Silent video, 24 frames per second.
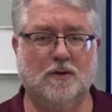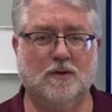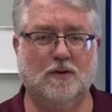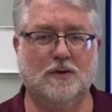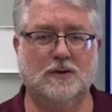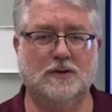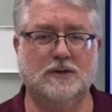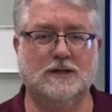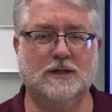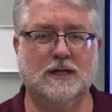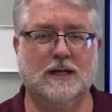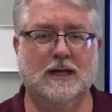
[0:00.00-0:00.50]

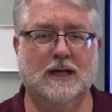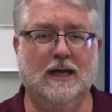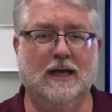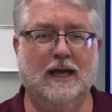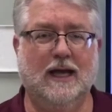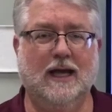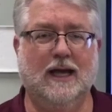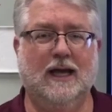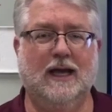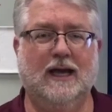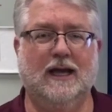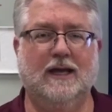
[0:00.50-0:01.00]
birds,
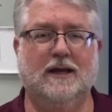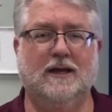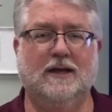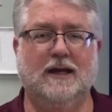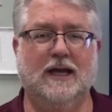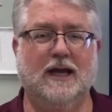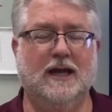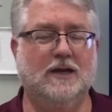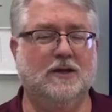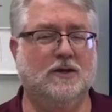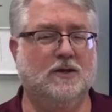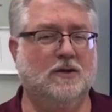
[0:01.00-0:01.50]
and
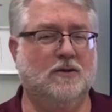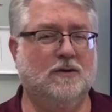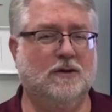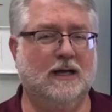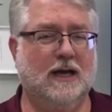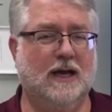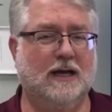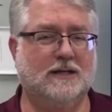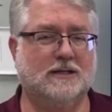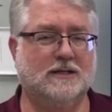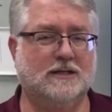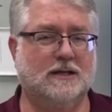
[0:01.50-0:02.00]
they do
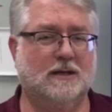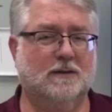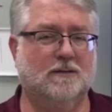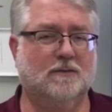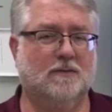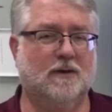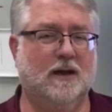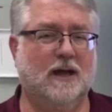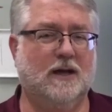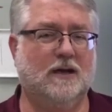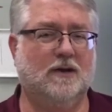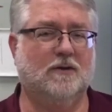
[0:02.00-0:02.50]
catch
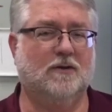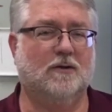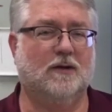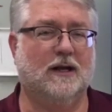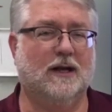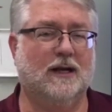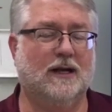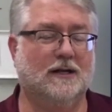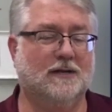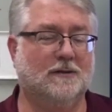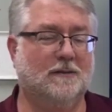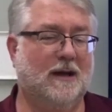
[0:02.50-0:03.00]
them
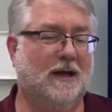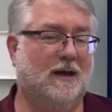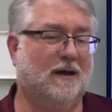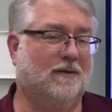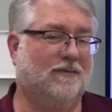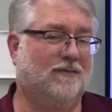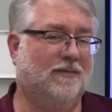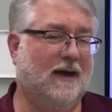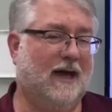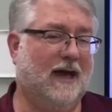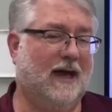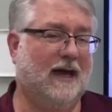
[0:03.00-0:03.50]
regularly. As a matter
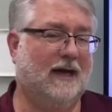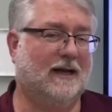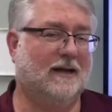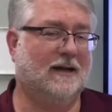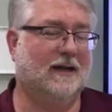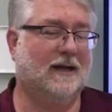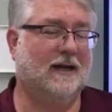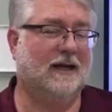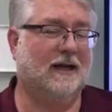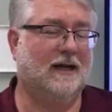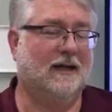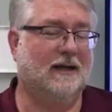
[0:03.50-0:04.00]
of fact,
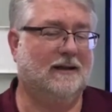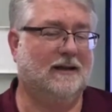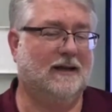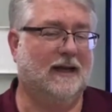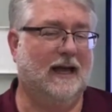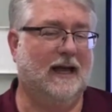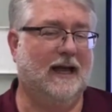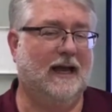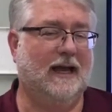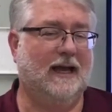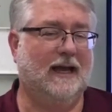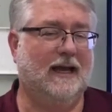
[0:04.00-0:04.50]

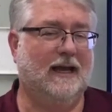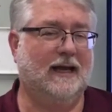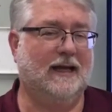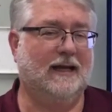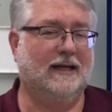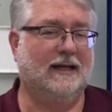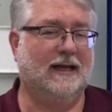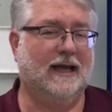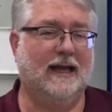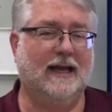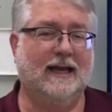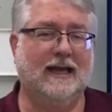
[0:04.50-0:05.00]
they
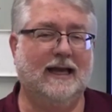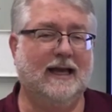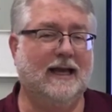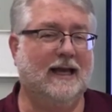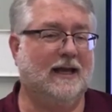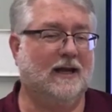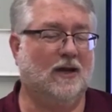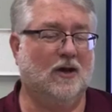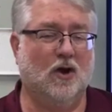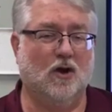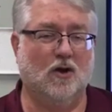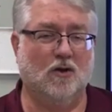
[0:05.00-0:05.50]

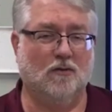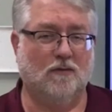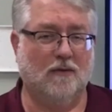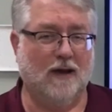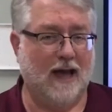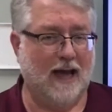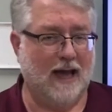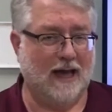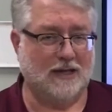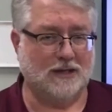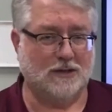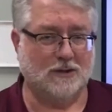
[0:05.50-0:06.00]
get
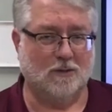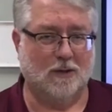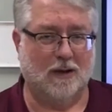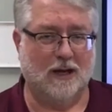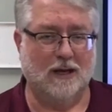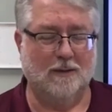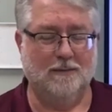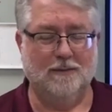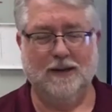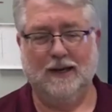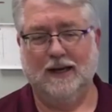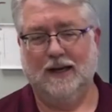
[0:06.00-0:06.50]
harassed
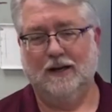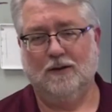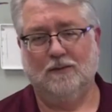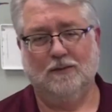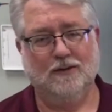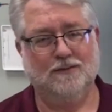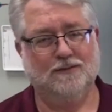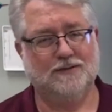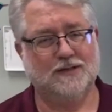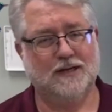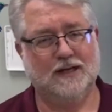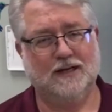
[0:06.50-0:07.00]
quite a bit.
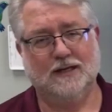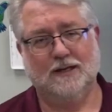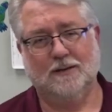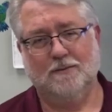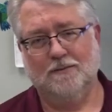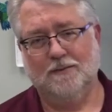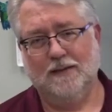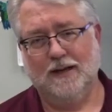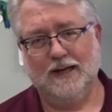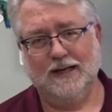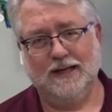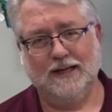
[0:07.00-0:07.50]
We've seen
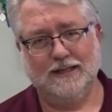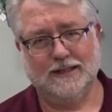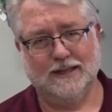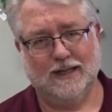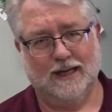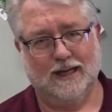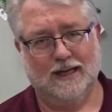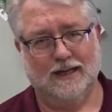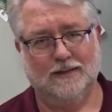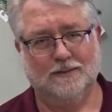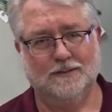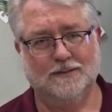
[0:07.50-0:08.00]
them many
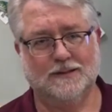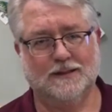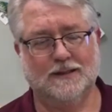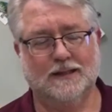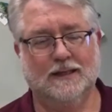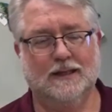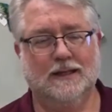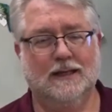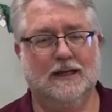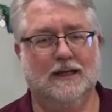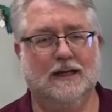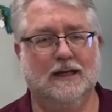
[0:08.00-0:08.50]
times
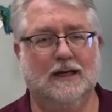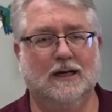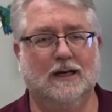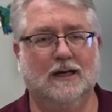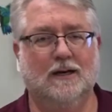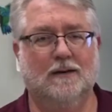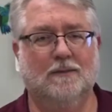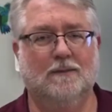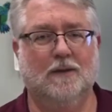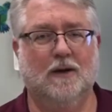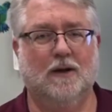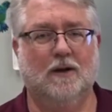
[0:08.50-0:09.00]

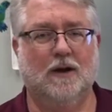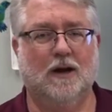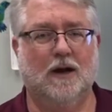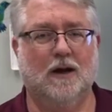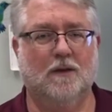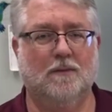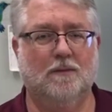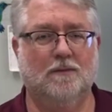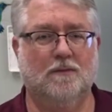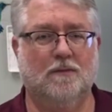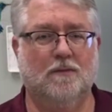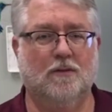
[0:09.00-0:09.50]
on
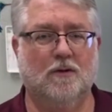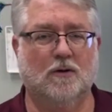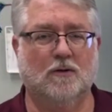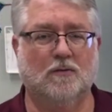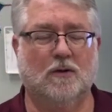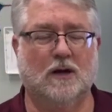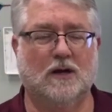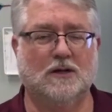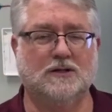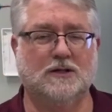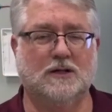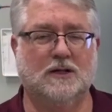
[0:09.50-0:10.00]
our bird
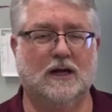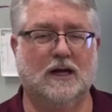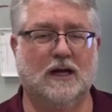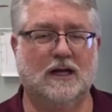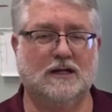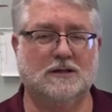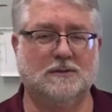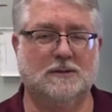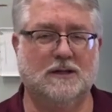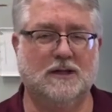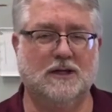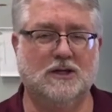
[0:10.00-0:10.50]
watching
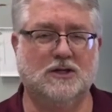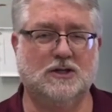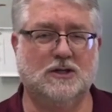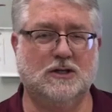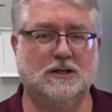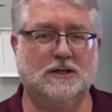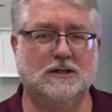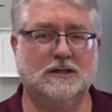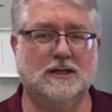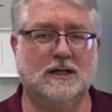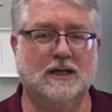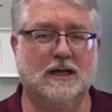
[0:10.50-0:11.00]

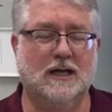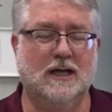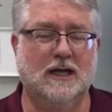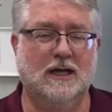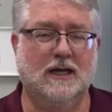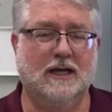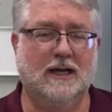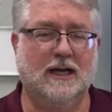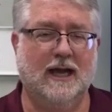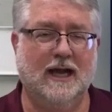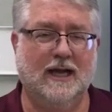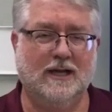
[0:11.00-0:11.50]
expeditions
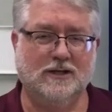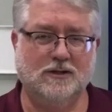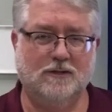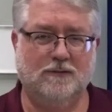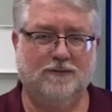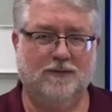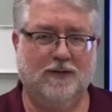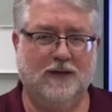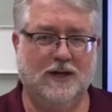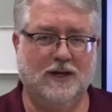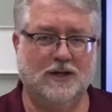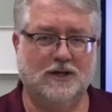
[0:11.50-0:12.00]
catch a
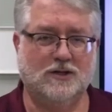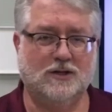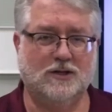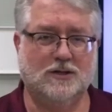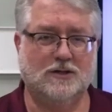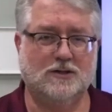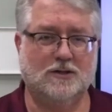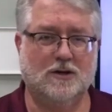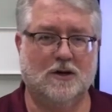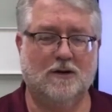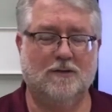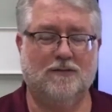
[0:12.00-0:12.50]
fish,
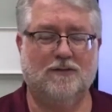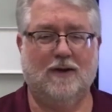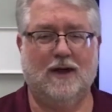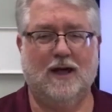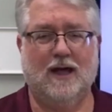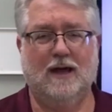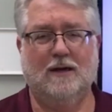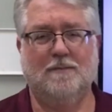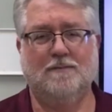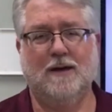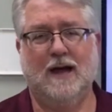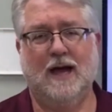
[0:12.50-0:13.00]
start
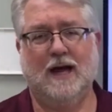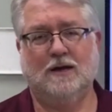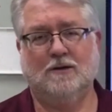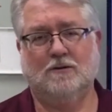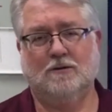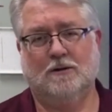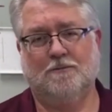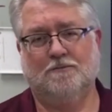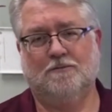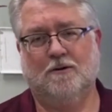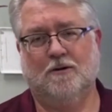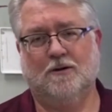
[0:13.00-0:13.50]
flying back
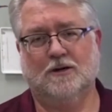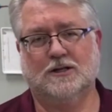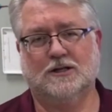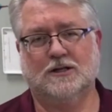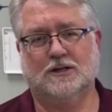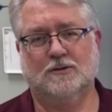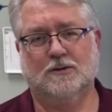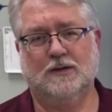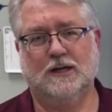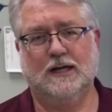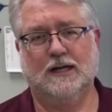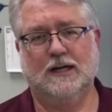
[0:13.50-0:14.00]
to a perch
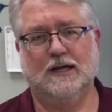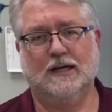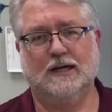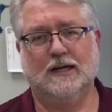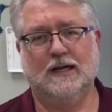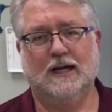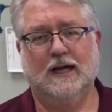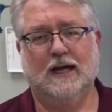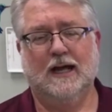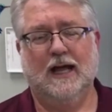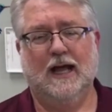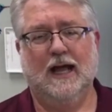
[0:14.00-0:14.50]
to eat it.
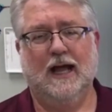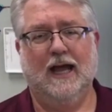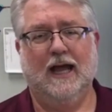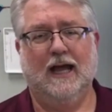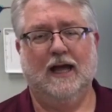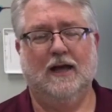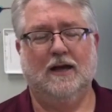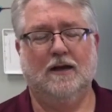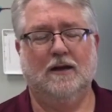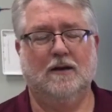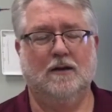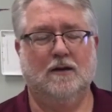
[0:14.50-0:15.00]

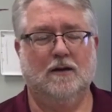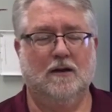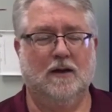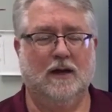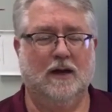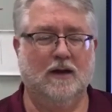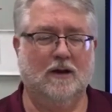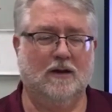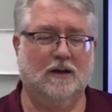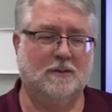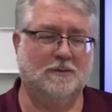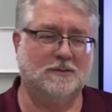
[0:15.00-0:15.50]
And
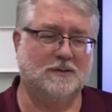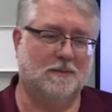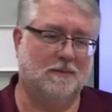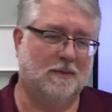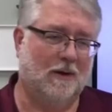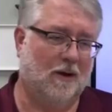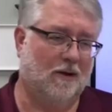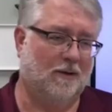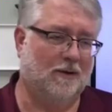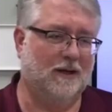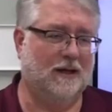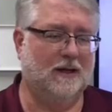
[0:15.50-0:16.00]
here comes a
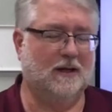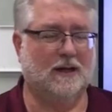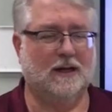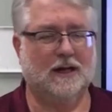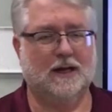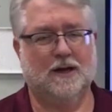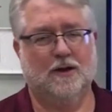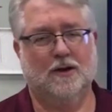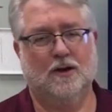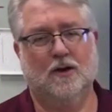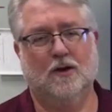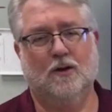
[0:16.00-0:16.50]
bald eagle
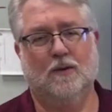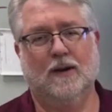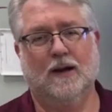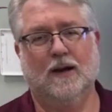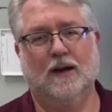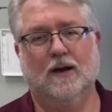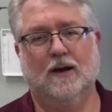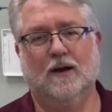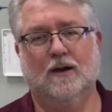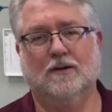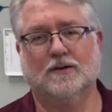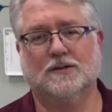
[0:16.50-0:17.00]
out of
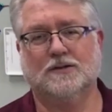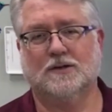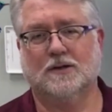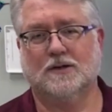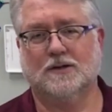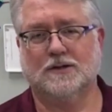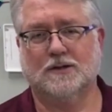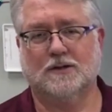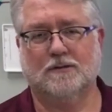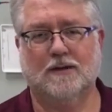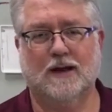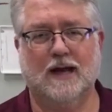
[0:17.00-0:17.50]
nowhere,
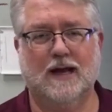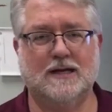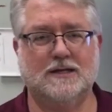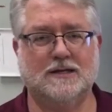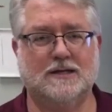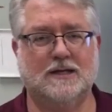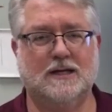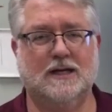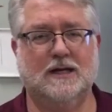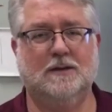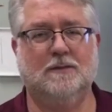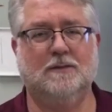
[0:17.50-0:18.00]
starts
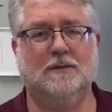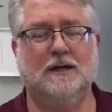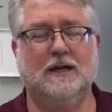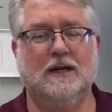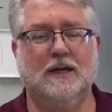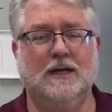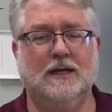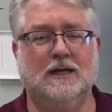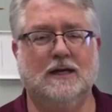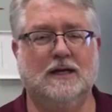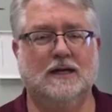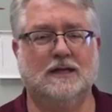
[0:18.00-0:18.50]
harassing him,
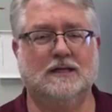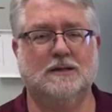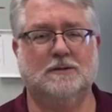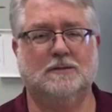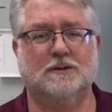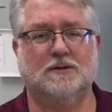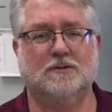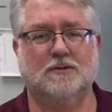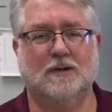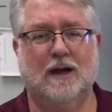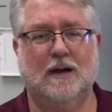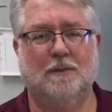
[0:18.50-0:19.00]
gets him
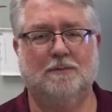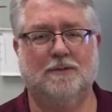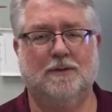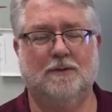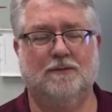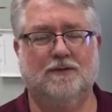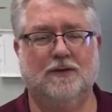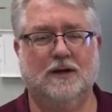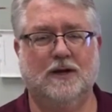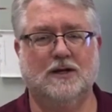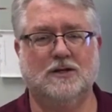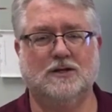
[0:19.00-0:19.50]
to drop
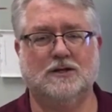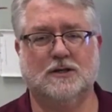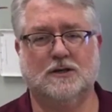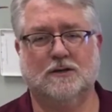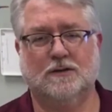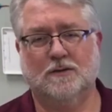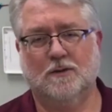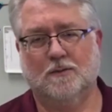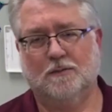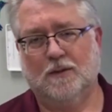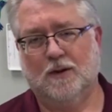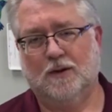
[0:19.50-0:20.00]
the fish.
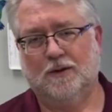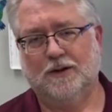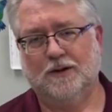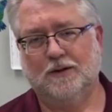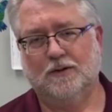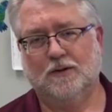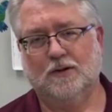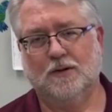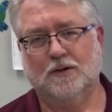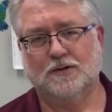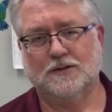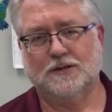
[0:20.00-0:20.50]
The bald
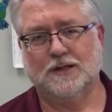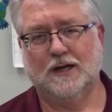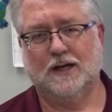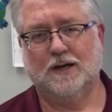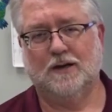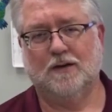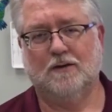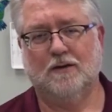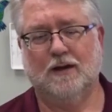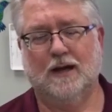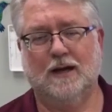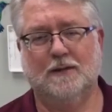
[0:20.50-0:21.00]
eagle goes down
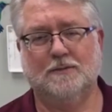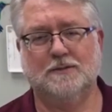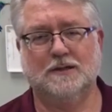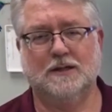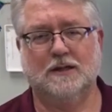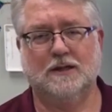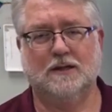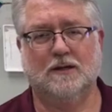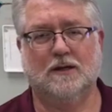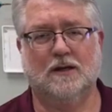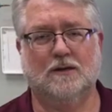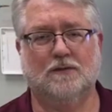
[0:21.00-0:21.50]
and grabs
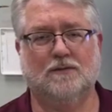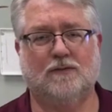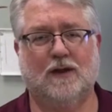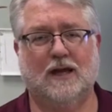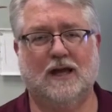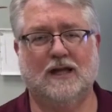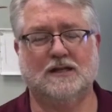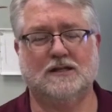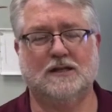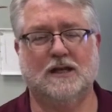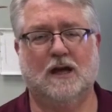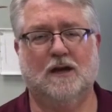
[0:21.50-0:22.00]
it and
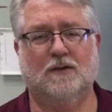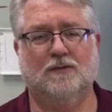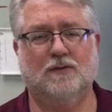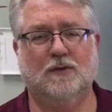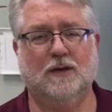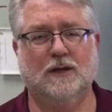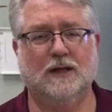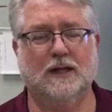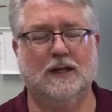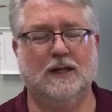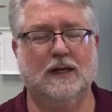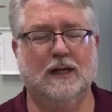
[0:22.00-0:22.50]
flies off
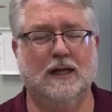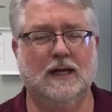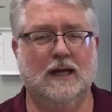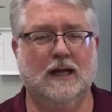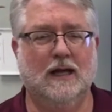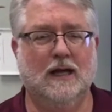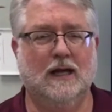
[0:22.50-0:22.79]
with it.